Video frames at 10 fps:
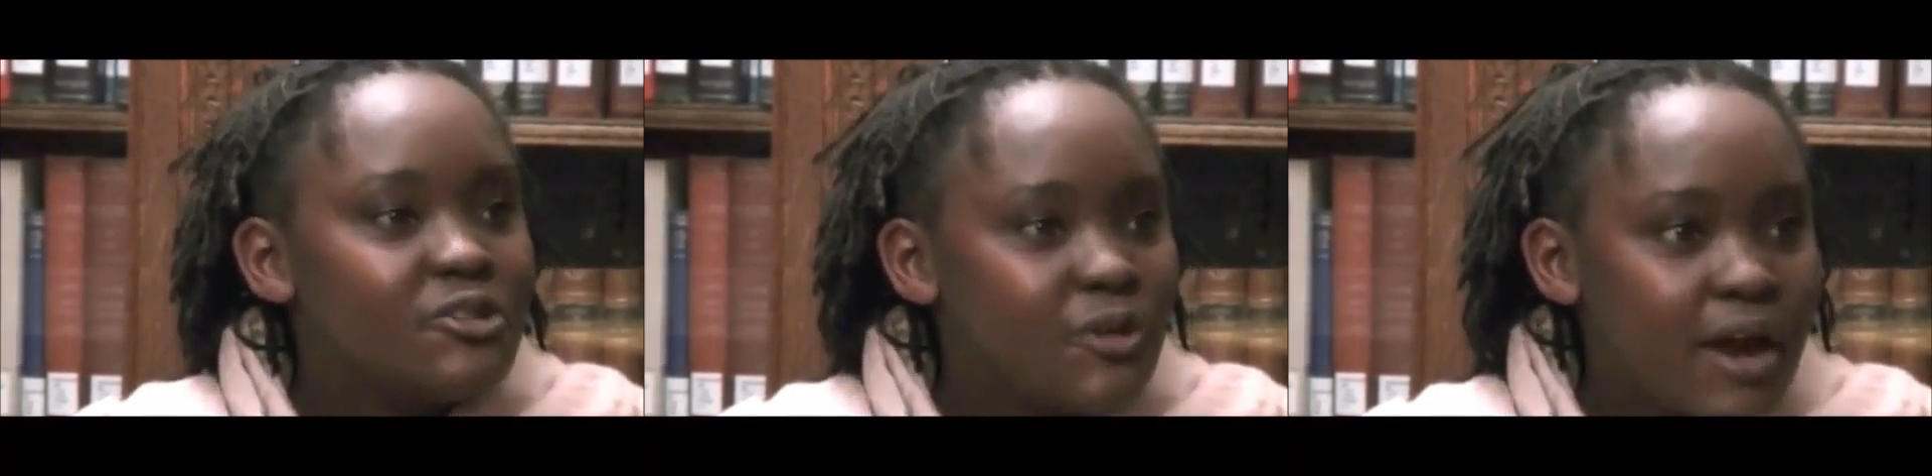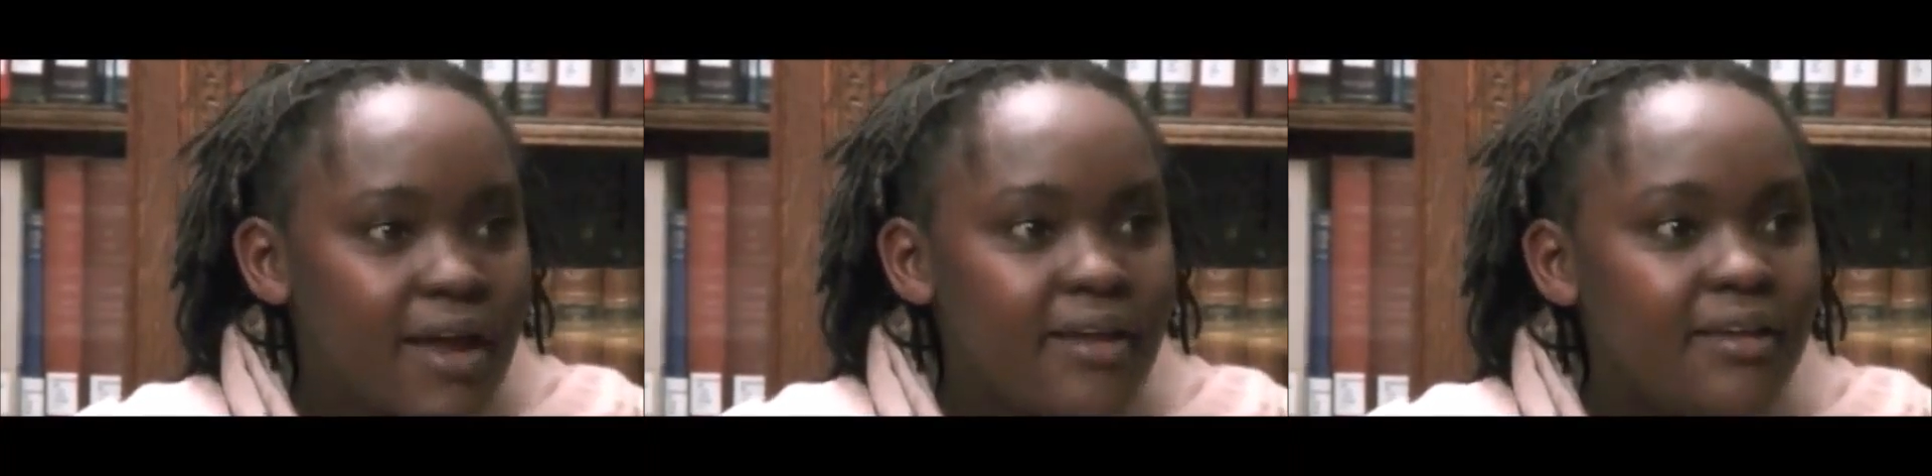
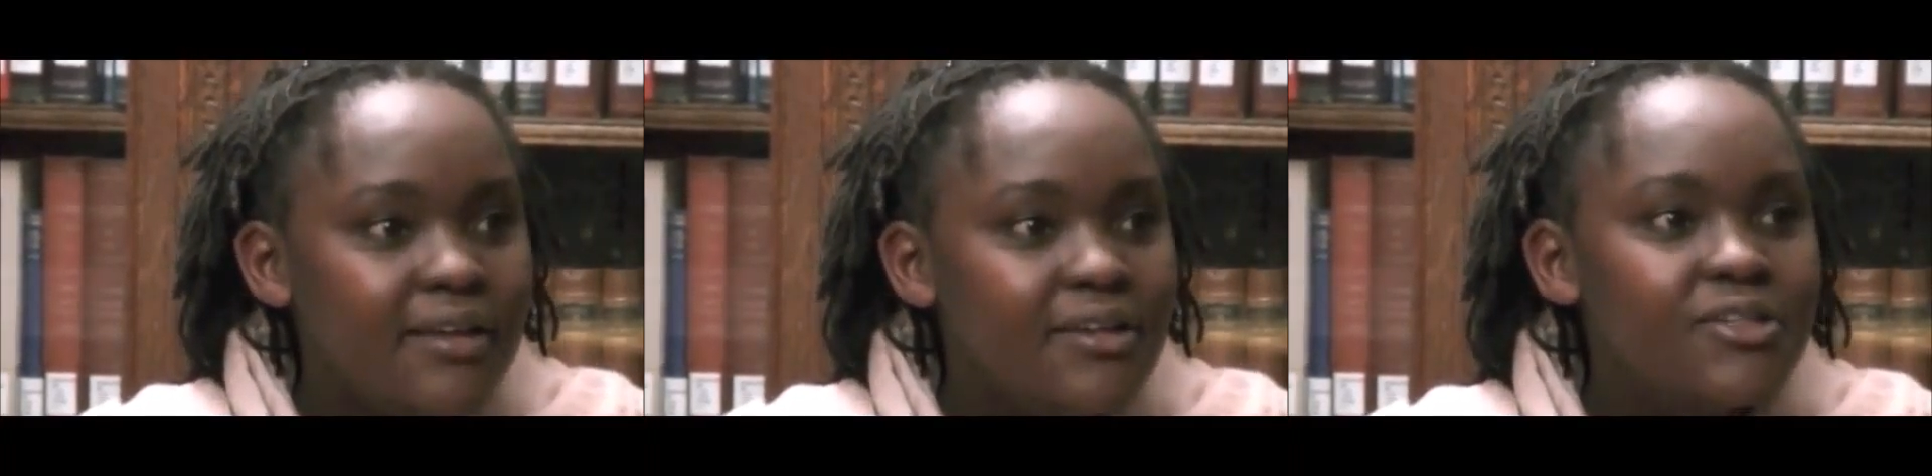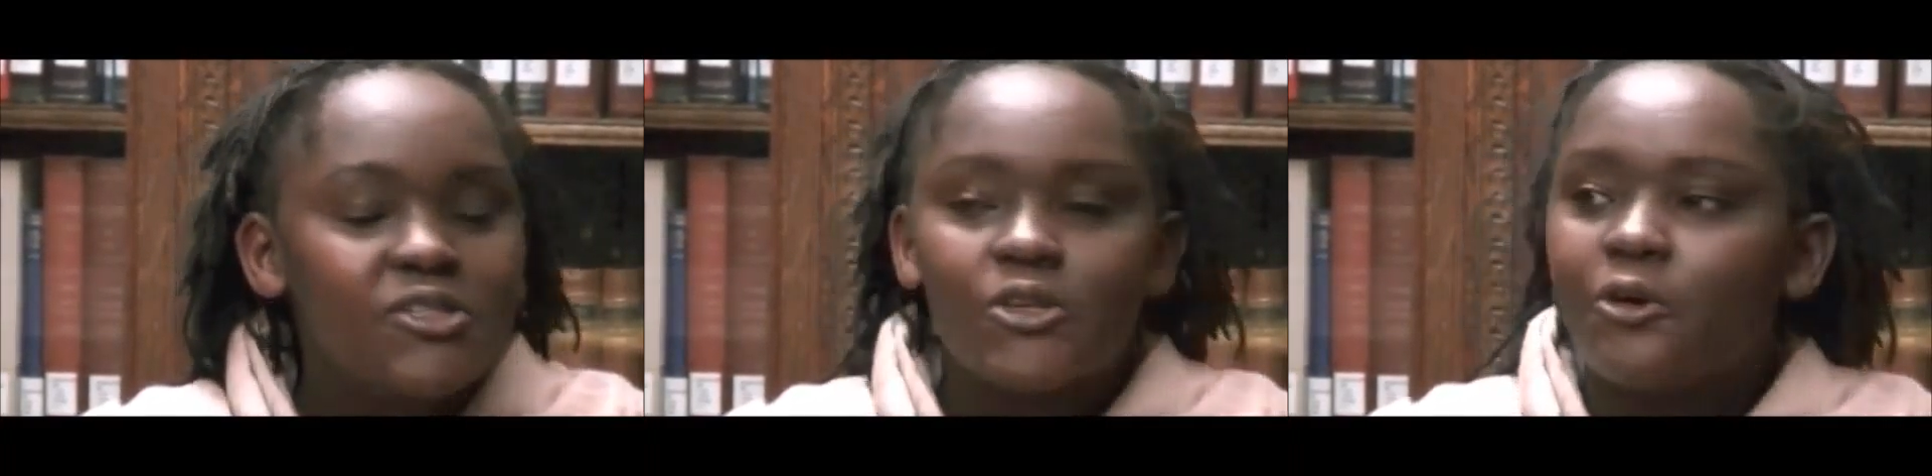dry,
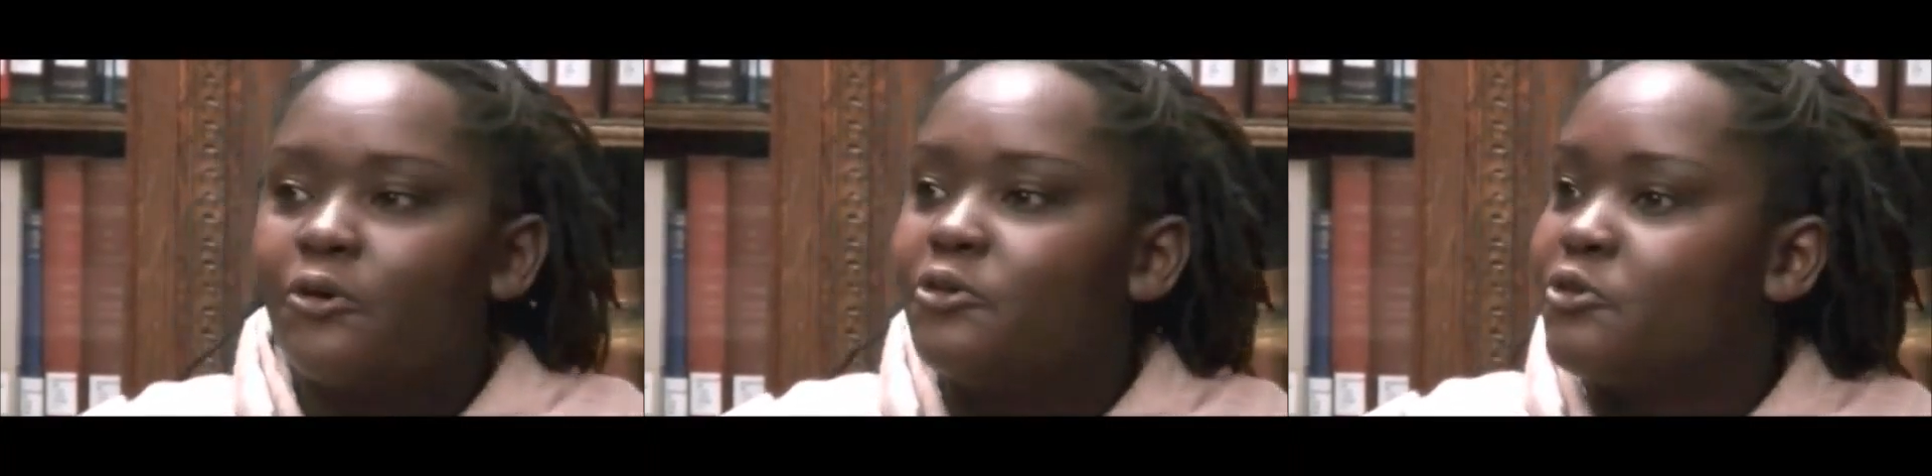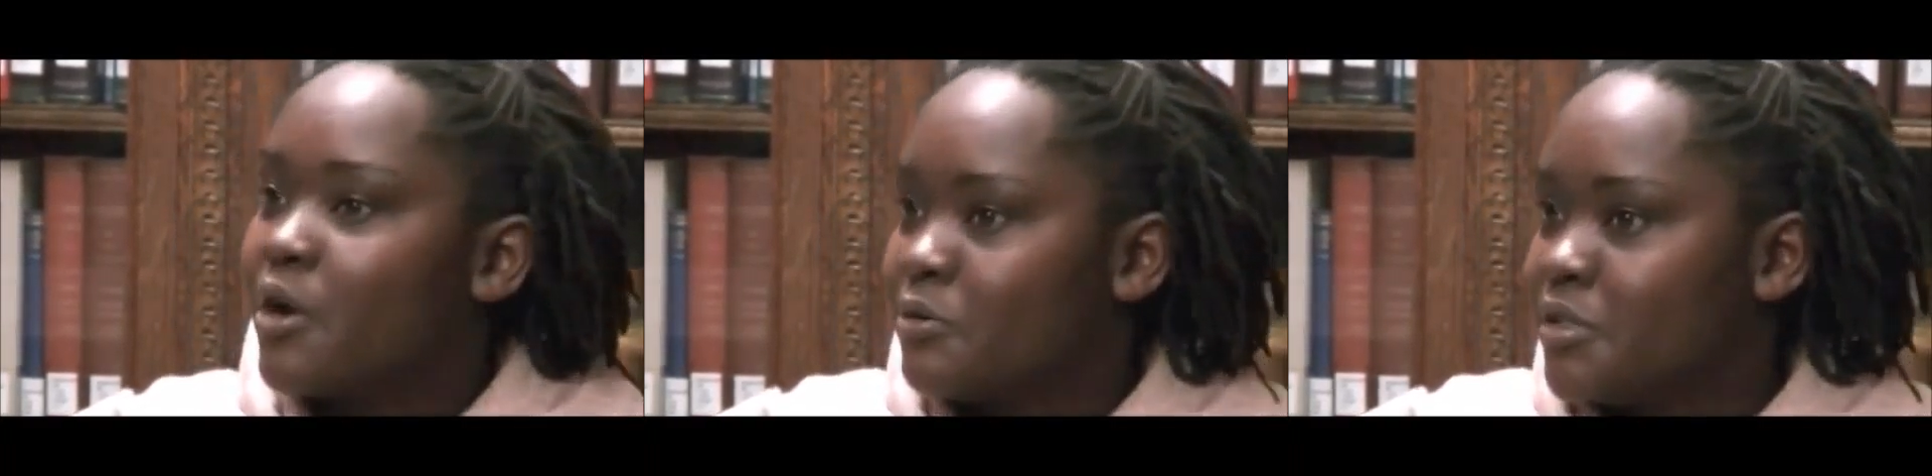so
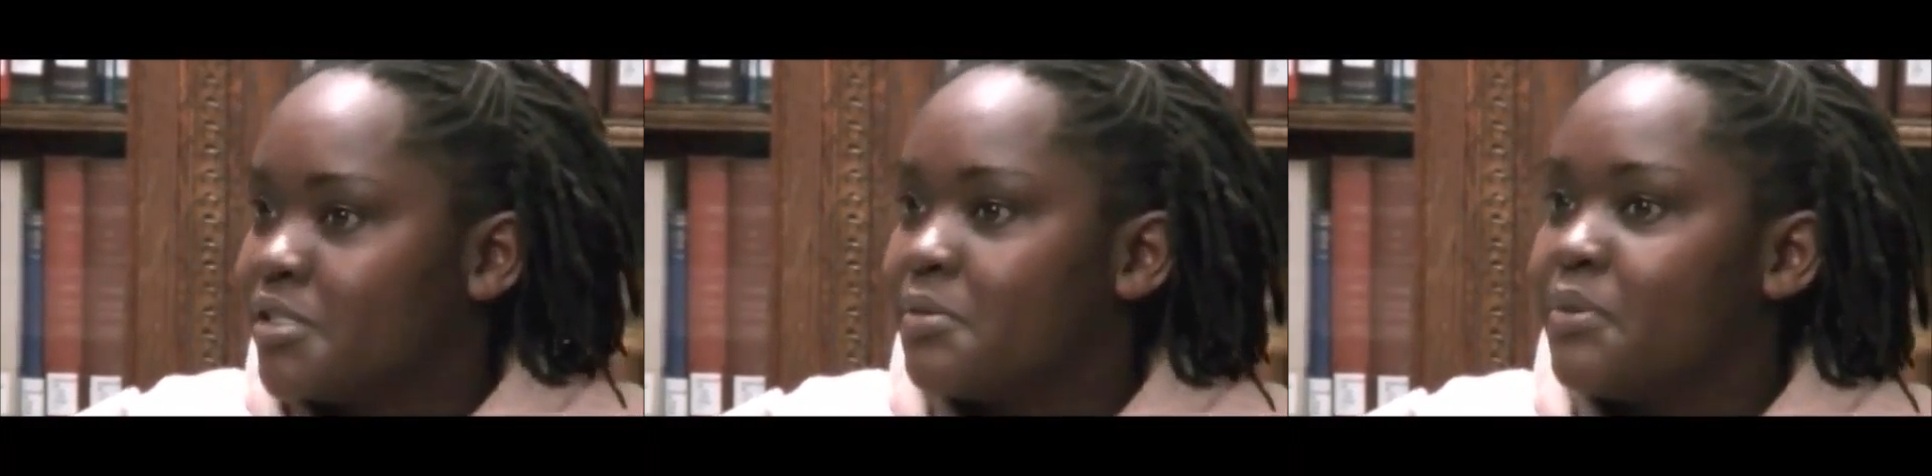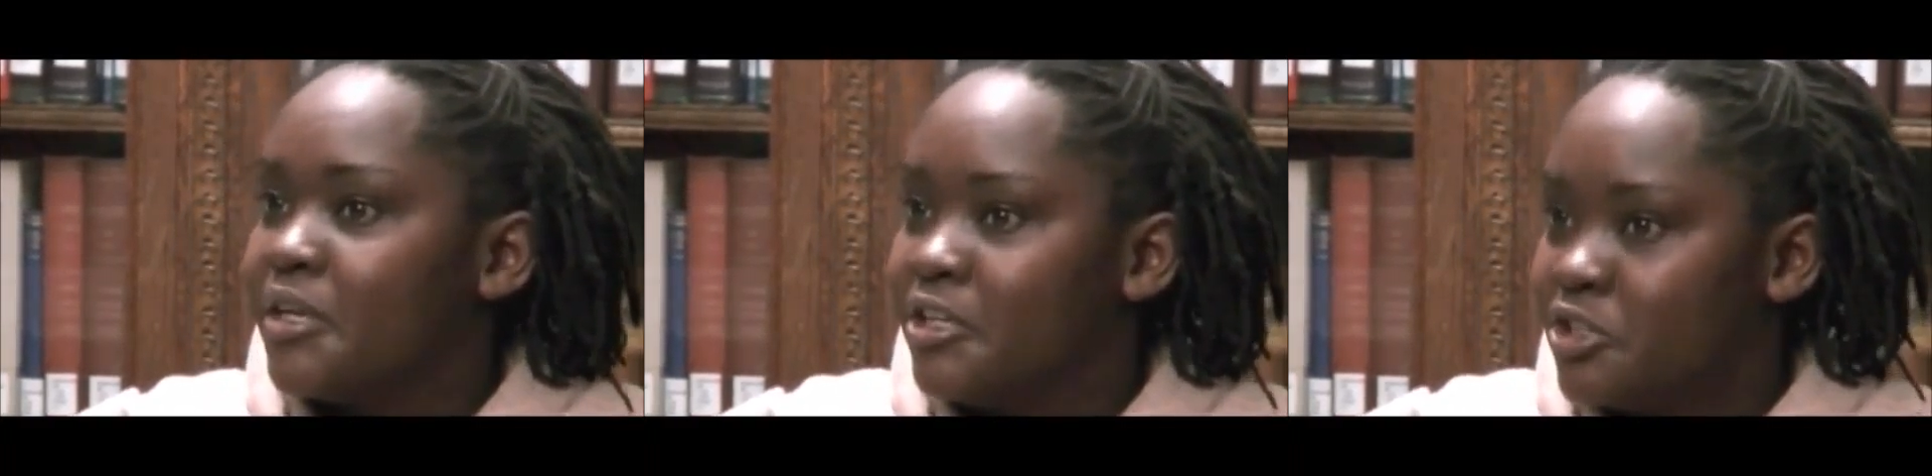drought is a big